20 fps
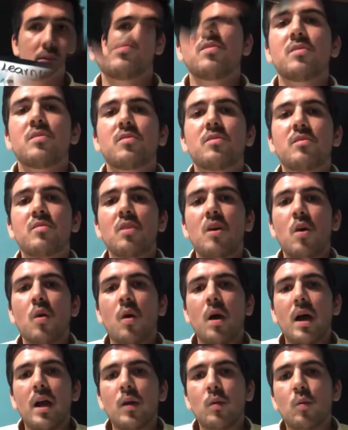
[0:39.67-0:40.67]

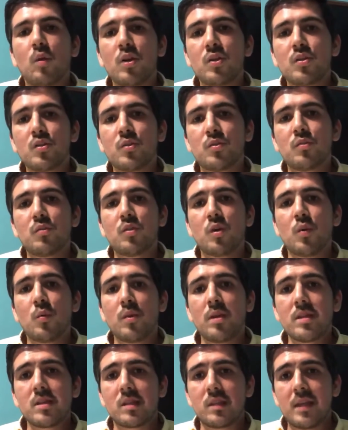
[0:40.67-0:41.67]
So I want you to
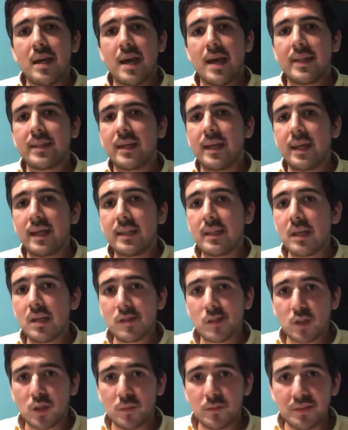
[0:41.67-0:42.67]
notice that in
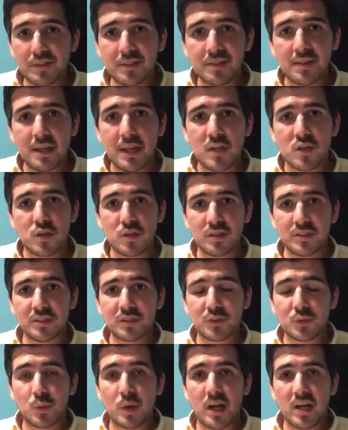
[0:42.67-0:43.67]
this conversation
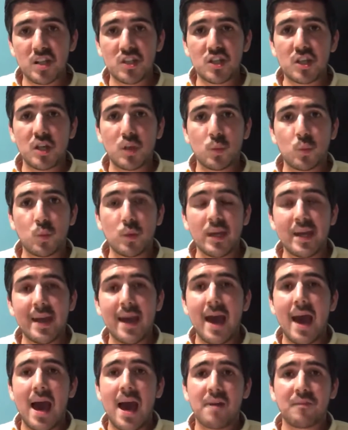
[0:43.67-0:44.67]
strategy, we
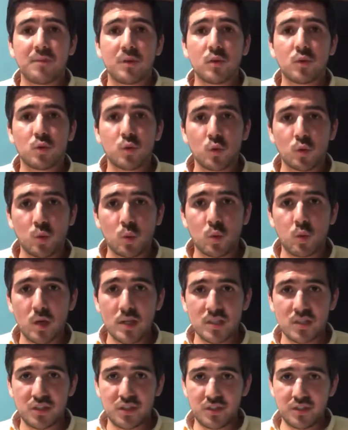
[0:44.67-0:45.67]
have two
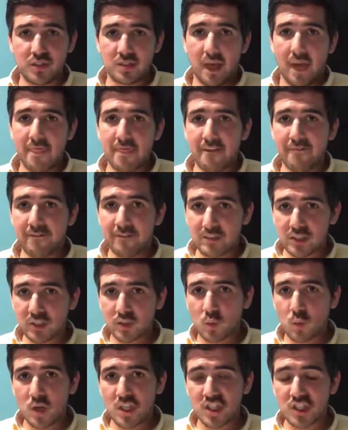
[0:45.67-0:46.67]
questions. The
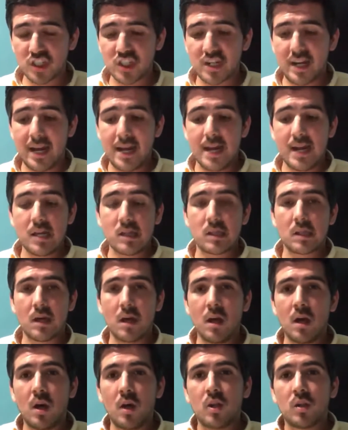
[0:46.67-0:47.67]
first question is,
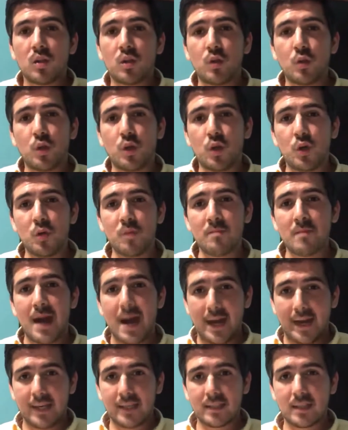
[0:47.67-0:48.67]
do you
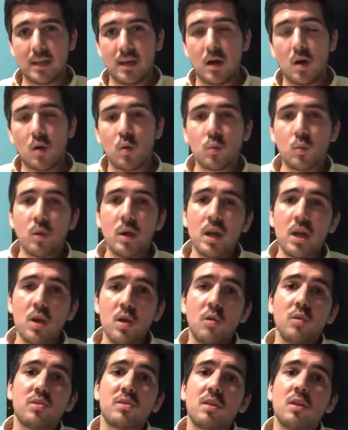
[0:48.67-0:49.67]
mind? We
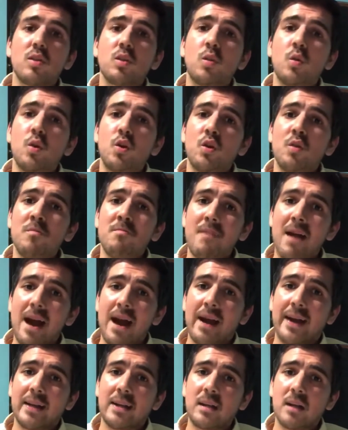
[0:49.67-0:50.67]
use do you
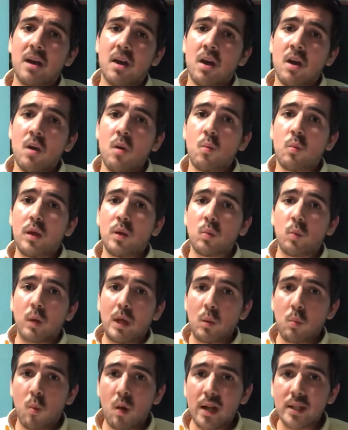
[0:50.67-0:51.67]
mind when
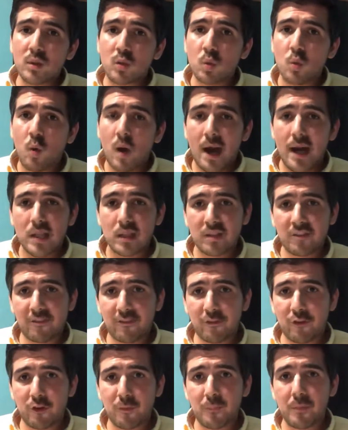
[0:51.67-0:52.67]
we want to ask
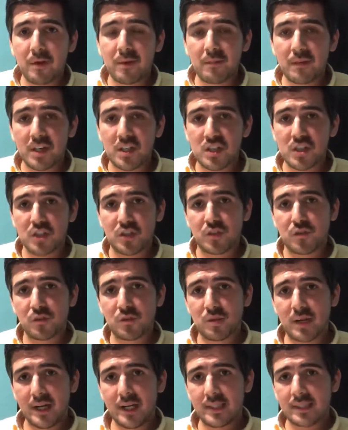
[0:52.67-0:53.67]
for permission,
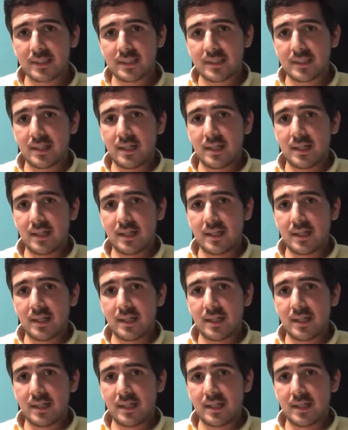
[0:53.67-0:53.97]
right?